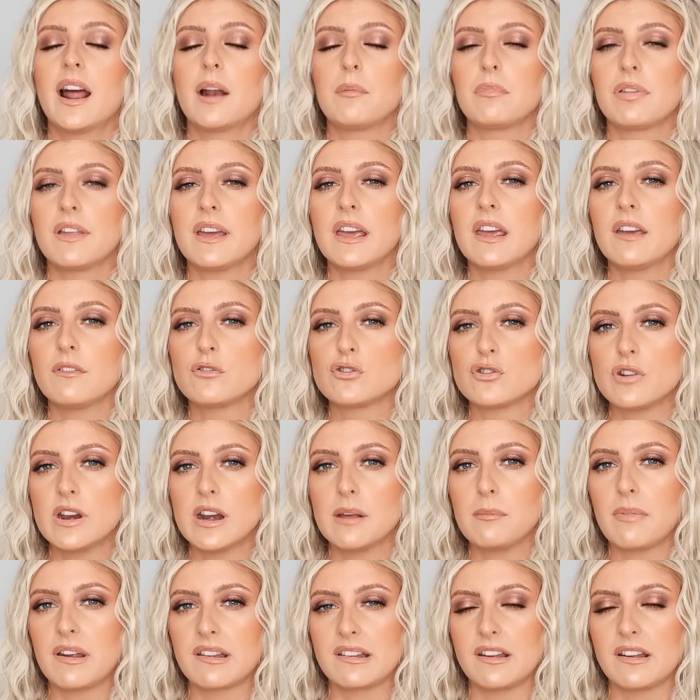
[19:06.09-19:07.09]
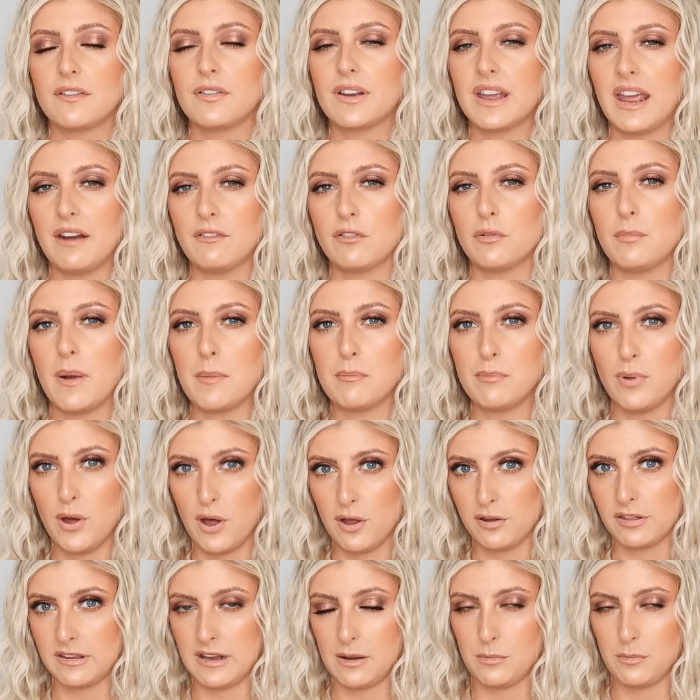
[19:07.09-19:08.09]
And I'm thinking of treating myself again for my
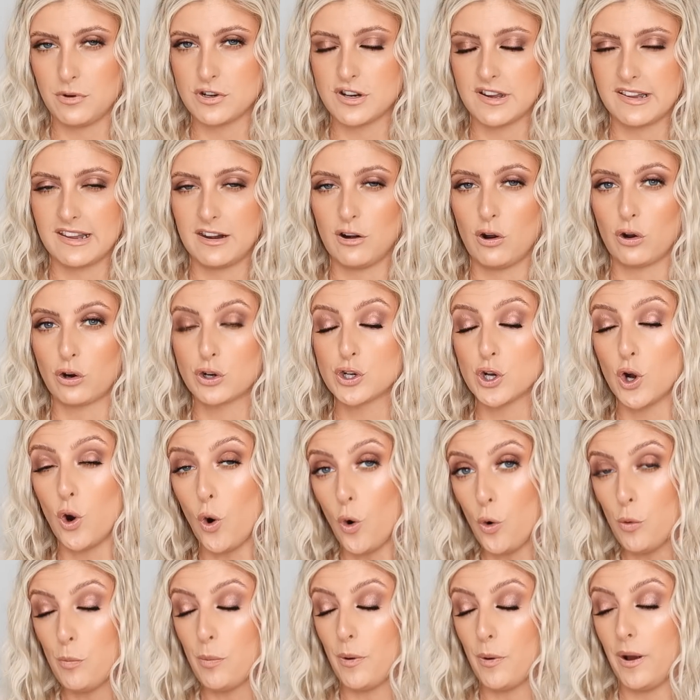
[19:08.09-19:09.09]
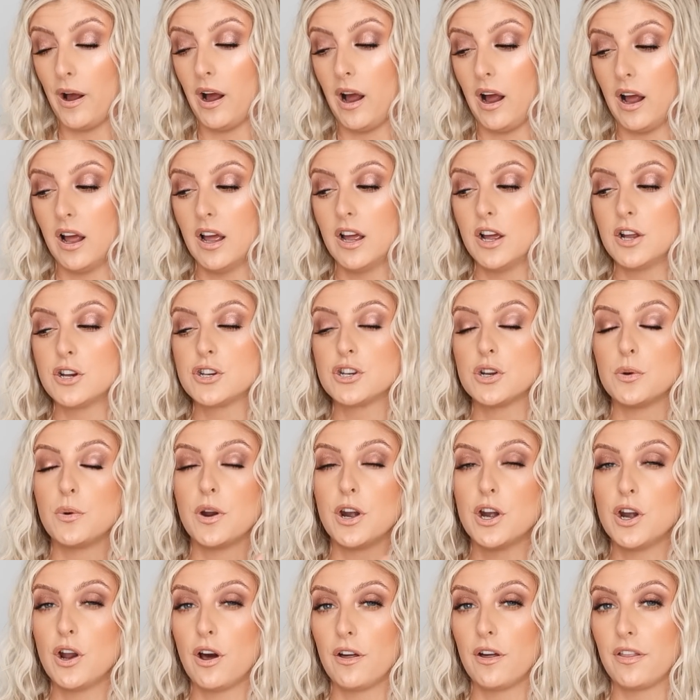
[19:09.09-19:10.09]
birthday, which is in October, to
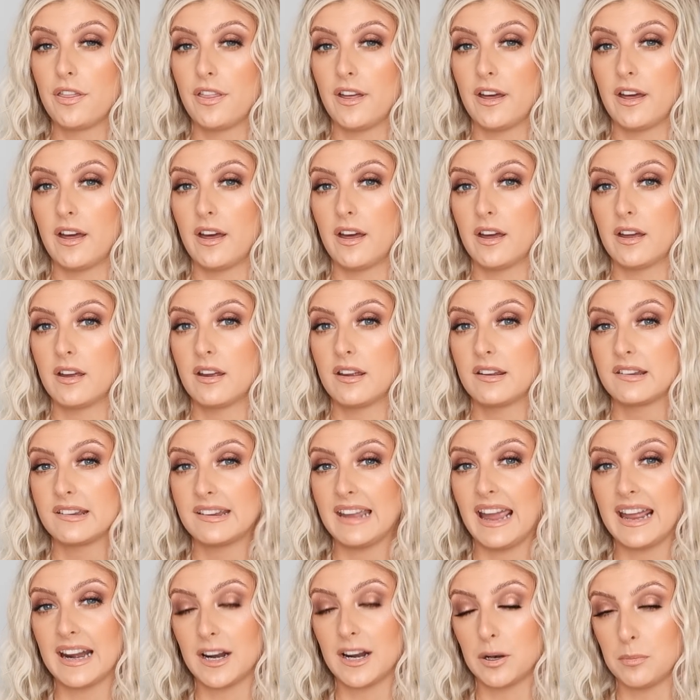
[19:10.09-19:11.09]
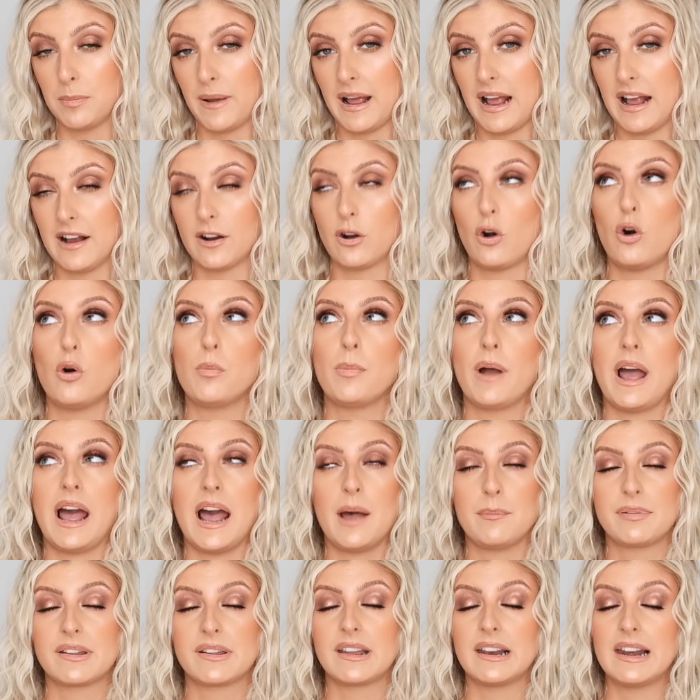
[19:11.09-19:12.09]
another saddlebag or
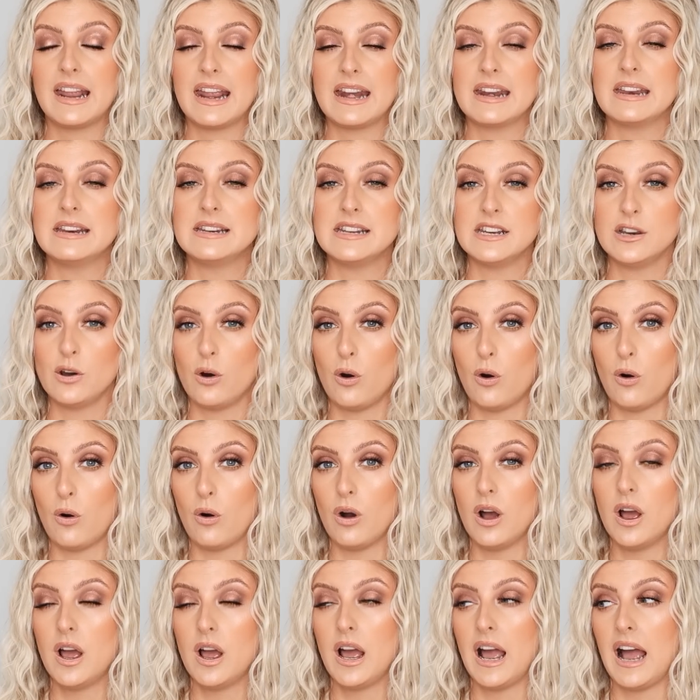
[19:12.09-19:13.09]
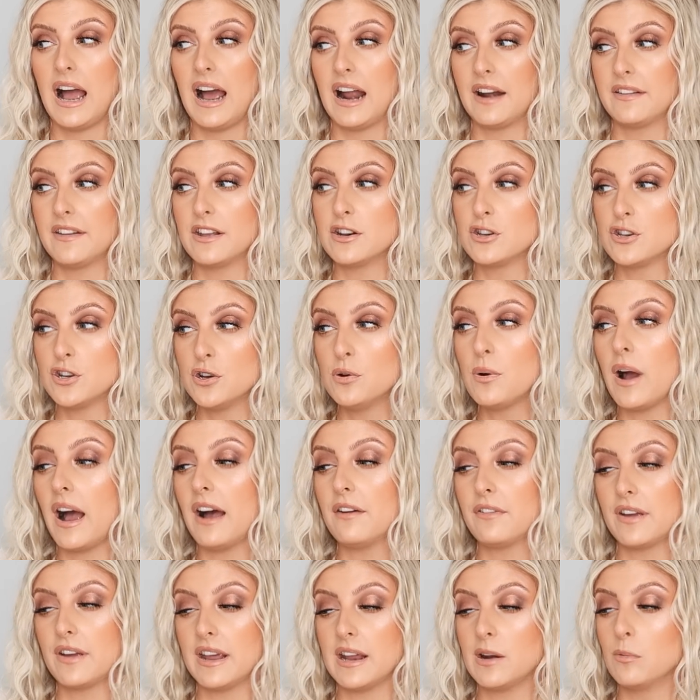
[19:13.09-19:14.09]
perhaps a Lady Dior. And they do
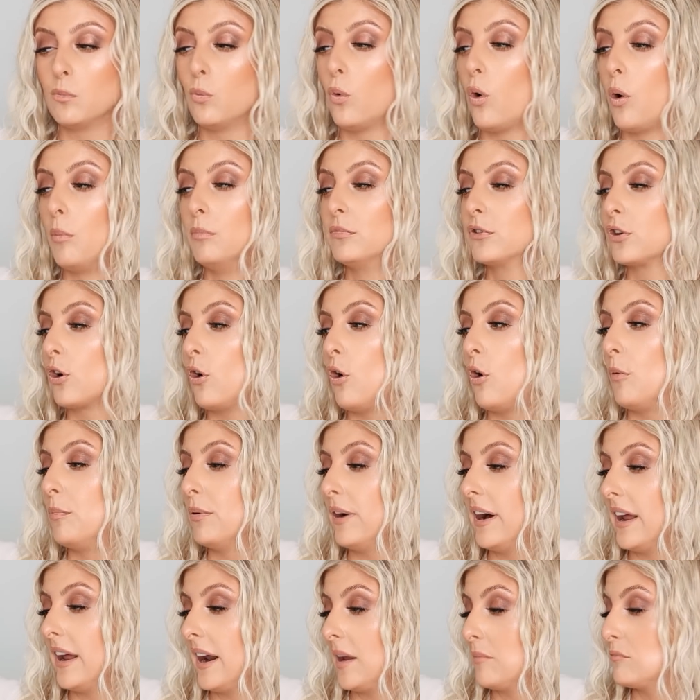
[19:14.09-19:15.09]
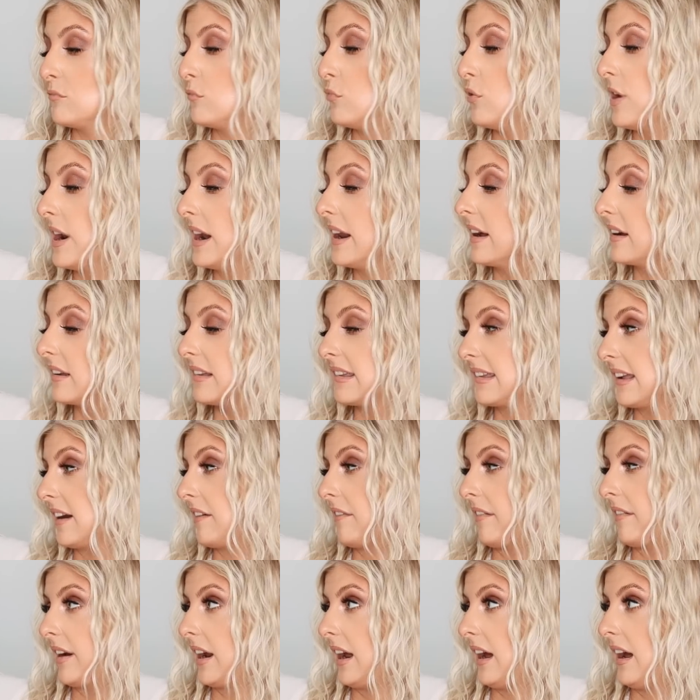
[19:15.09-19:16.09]
have it in warm taupe and I'm really
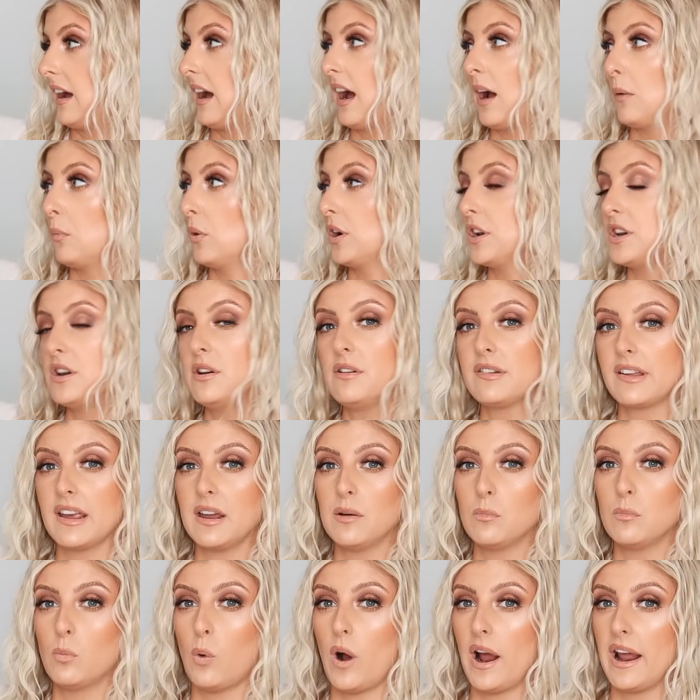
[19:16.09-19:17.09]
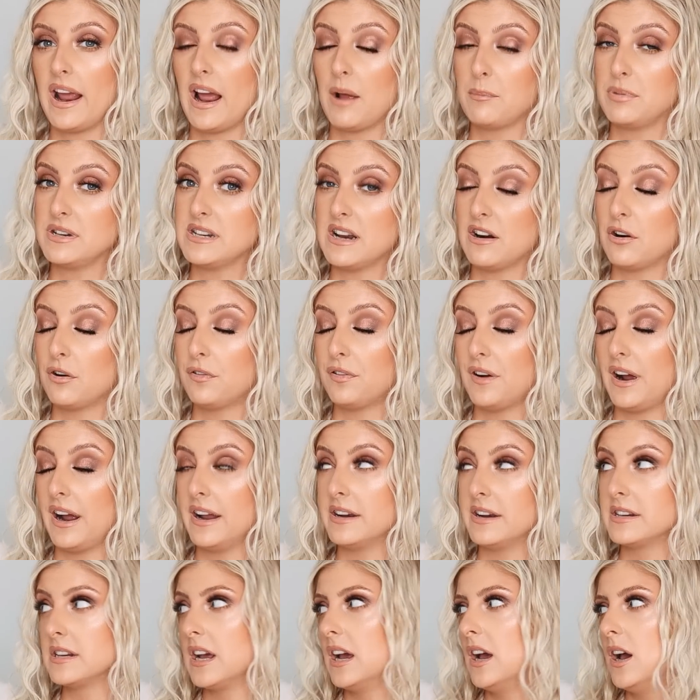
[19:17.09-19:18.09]
considering it. I wouldn't use it in white, I'd be
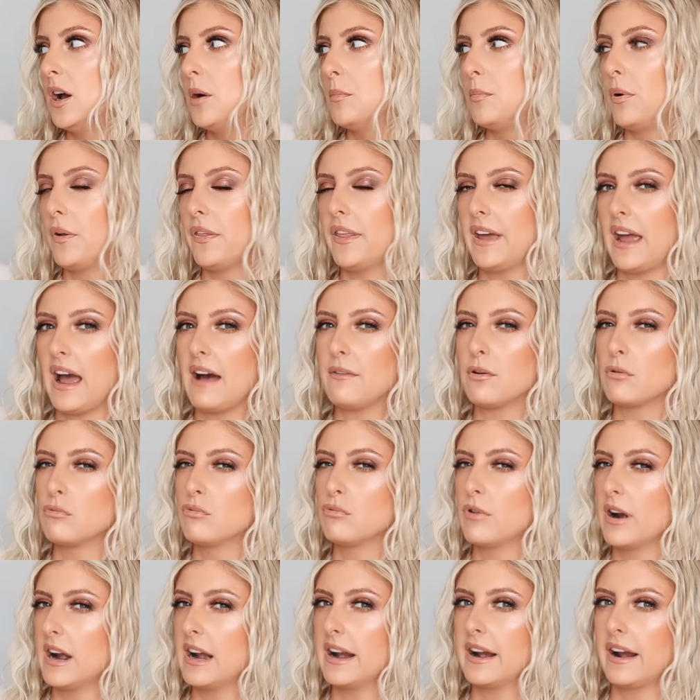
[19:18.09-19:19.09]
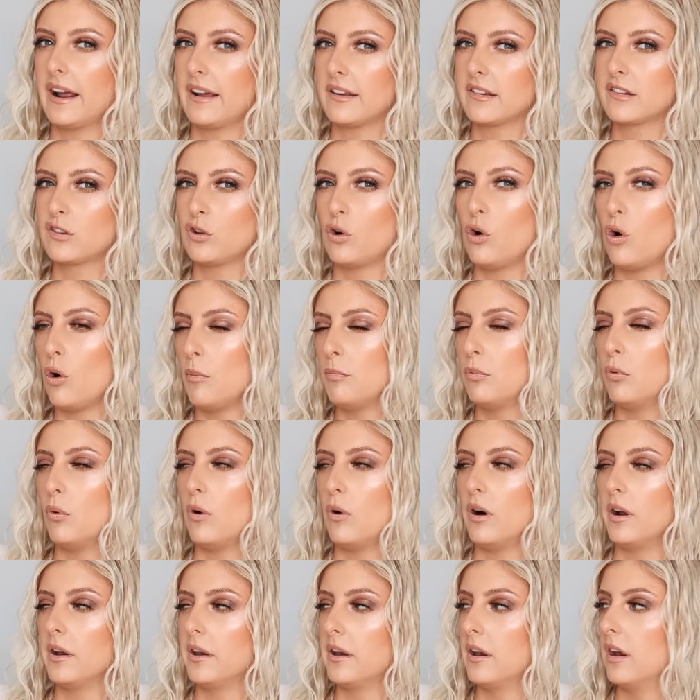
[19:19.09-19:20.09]
terrified but they have a really nice taupe
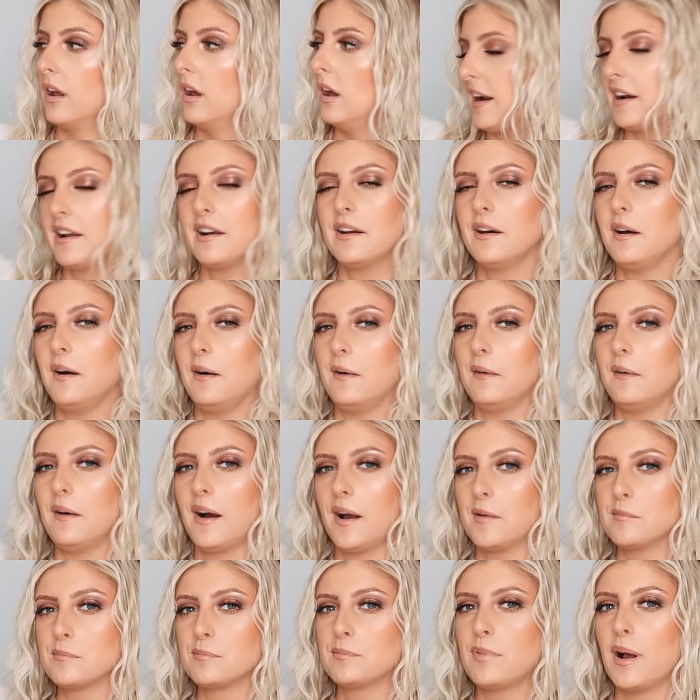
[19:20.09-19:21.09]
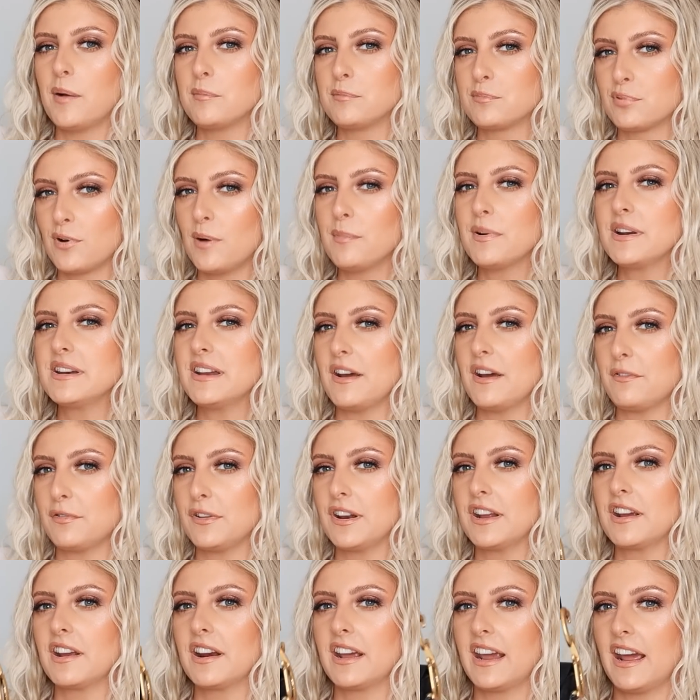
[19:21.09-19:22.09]
one. I don't know. I'm, I'm probably
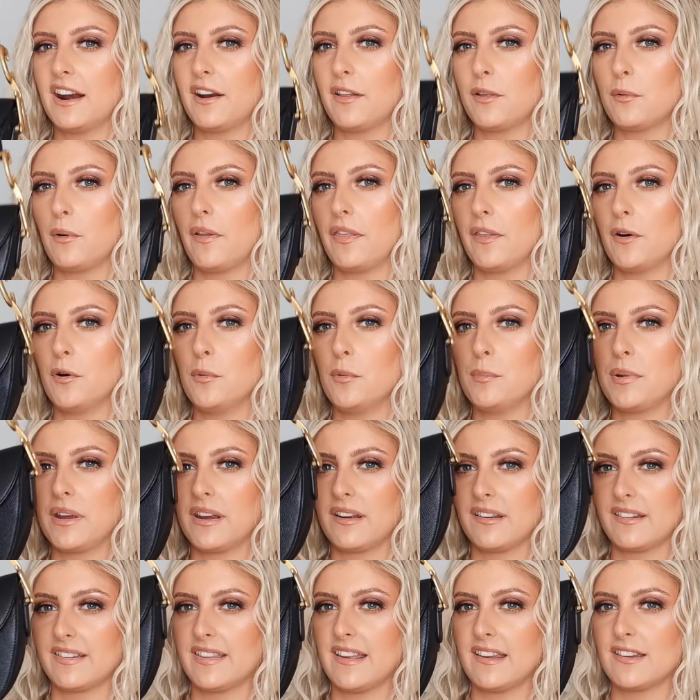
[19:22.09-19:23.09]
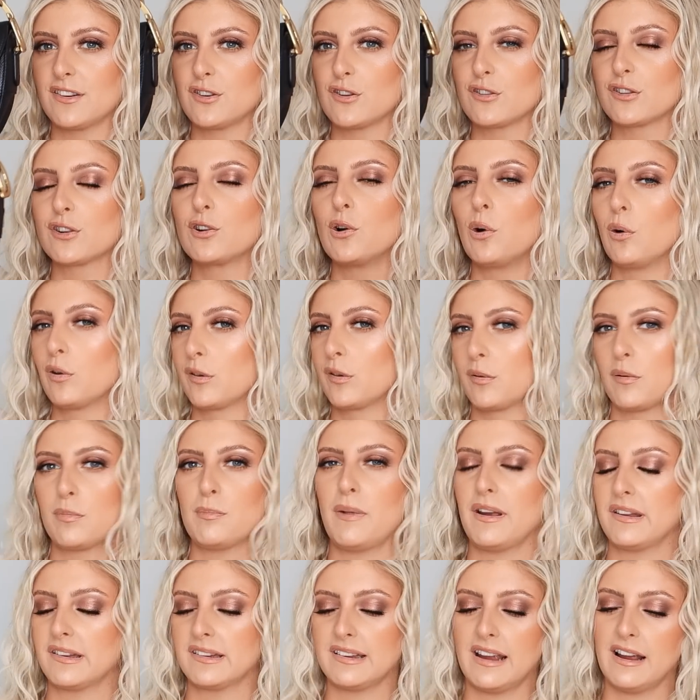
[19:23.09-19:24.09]
definitely going to get another one though, because this just goes with
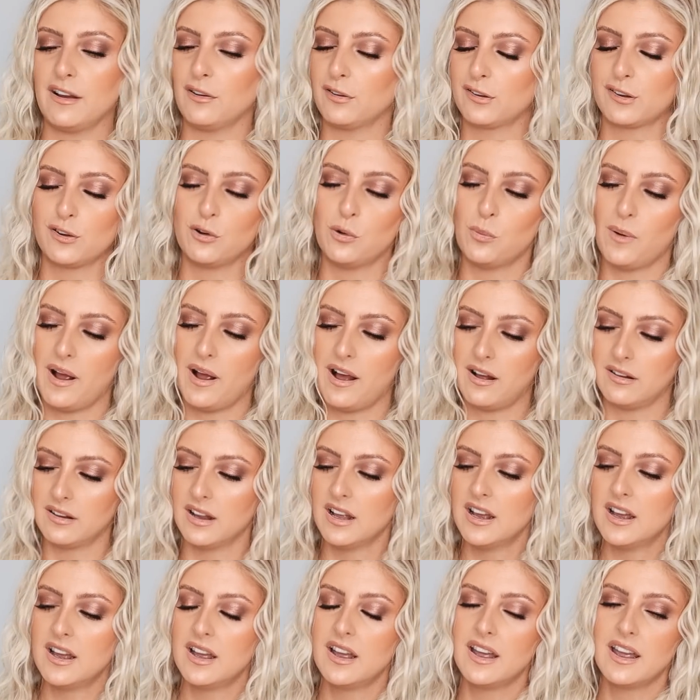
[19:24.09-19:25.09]
my style so well.